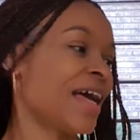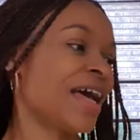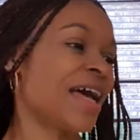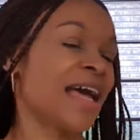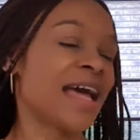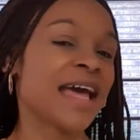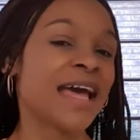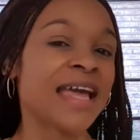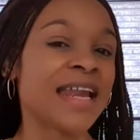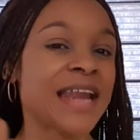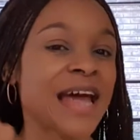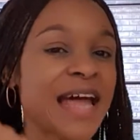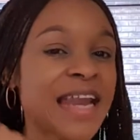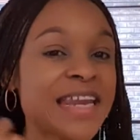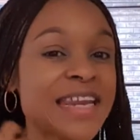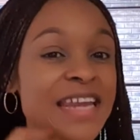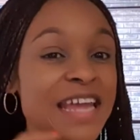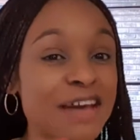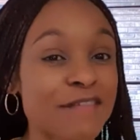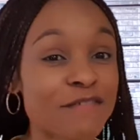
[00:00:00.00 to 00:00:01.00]
and I
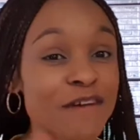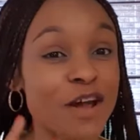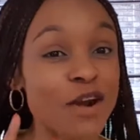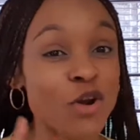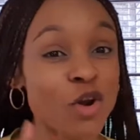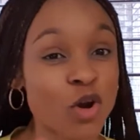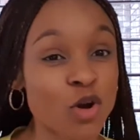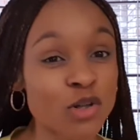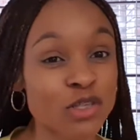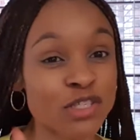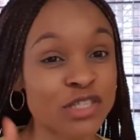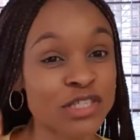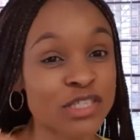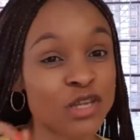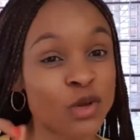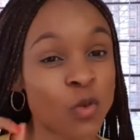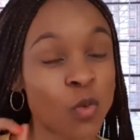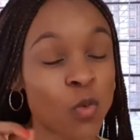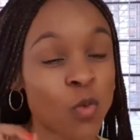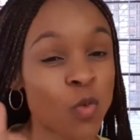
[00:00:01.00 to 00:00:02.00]
never lost
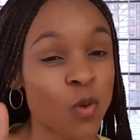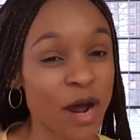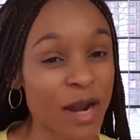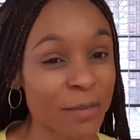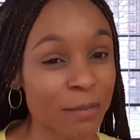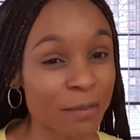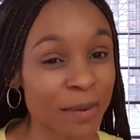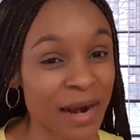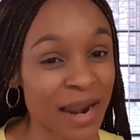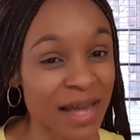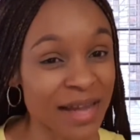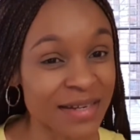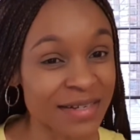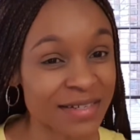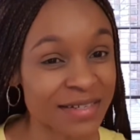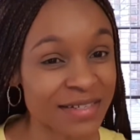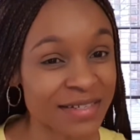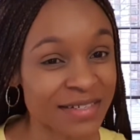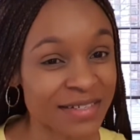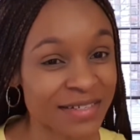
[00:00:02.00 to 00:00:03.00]
one
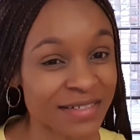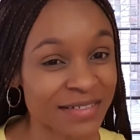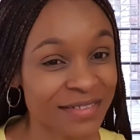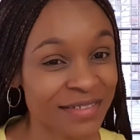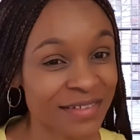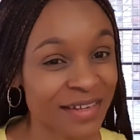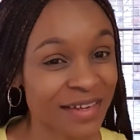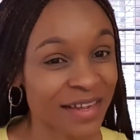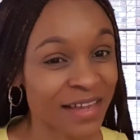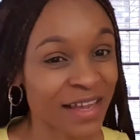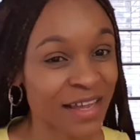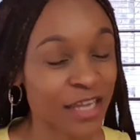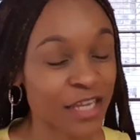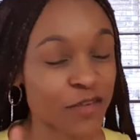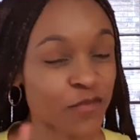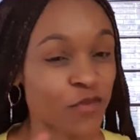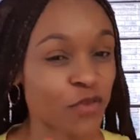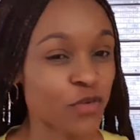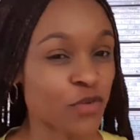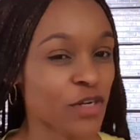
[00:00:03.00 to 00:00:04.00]
plant.
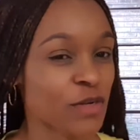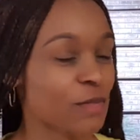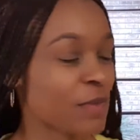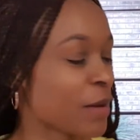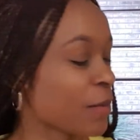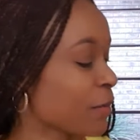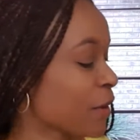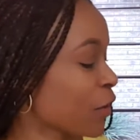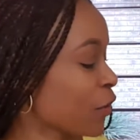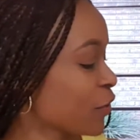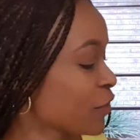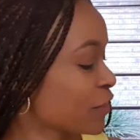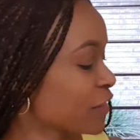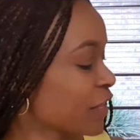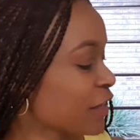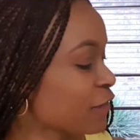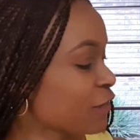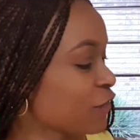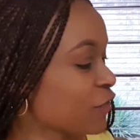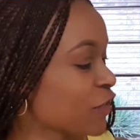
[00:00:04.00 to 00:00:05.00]
If you remember on
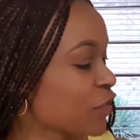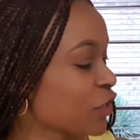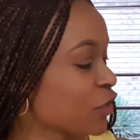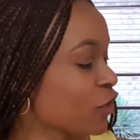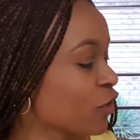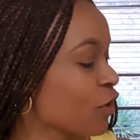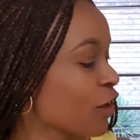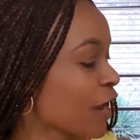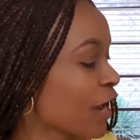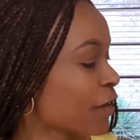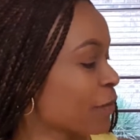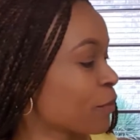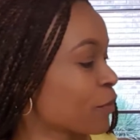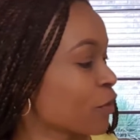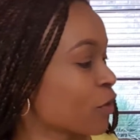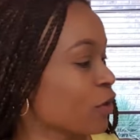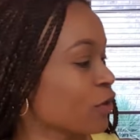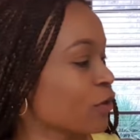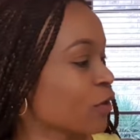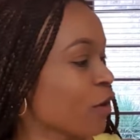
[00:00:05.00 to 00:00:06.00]
that video, I
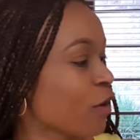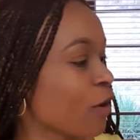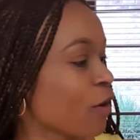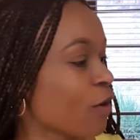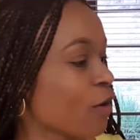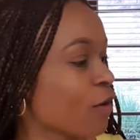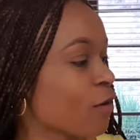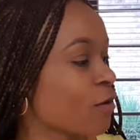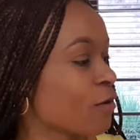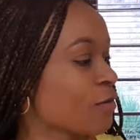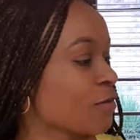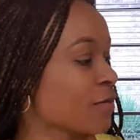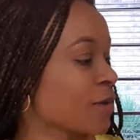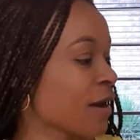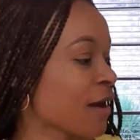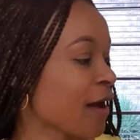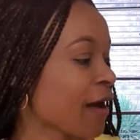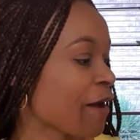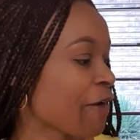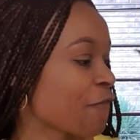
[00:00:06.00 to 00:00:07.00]
brought home
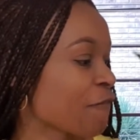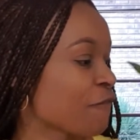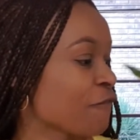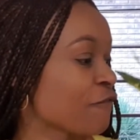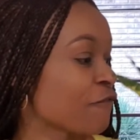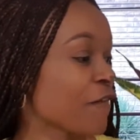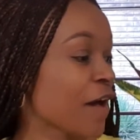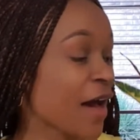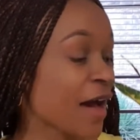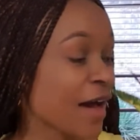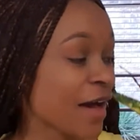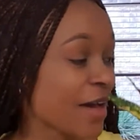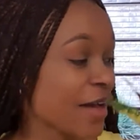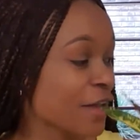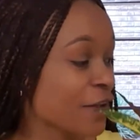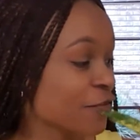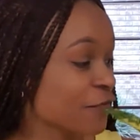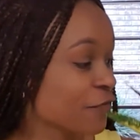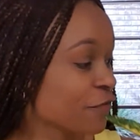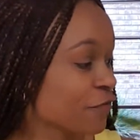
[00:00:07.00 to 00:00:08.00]

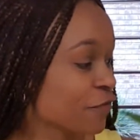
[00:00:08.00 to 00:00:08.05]
5